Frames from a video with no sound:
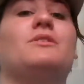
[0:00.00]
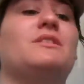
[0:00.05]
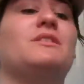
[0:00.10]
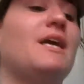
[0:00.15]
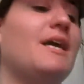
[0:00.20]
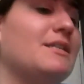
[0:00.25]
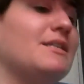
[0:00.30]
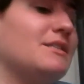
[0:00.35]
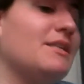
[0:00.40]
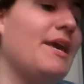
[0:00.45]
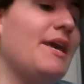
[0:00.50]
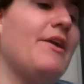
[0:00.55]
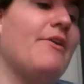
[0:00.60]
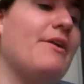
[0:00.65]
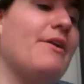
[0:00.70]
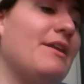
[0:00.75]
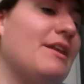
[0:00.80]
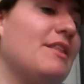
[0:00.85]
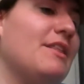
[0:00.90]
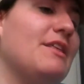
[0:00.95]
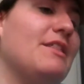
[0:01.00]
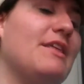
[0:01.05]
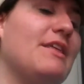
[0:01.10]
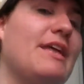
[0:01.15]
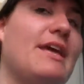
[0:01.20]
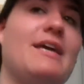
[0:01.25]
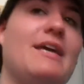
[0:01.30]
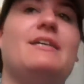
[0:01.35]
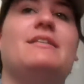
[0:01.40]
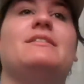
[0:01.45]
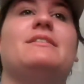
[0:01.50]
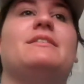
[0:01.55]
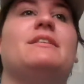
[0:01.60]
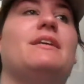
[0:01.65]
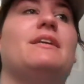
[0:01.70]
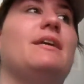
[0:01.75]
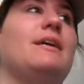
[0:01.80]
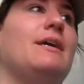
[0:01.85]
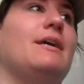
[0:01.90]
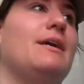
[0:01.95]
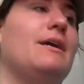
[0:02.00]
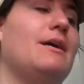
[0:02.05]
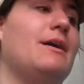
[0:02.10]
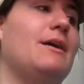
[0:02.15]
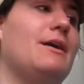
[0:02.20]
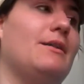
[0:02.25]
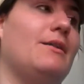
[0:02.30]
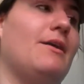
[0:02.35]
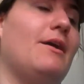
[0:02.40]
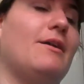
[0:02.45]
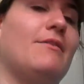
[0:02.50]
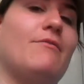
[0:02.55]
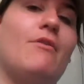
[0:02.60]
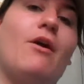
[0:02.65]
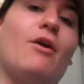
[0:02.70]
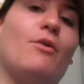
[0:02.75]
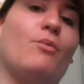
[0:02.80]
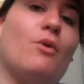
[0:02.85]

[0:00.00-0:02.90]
Sasuke or anything that has a lot of hard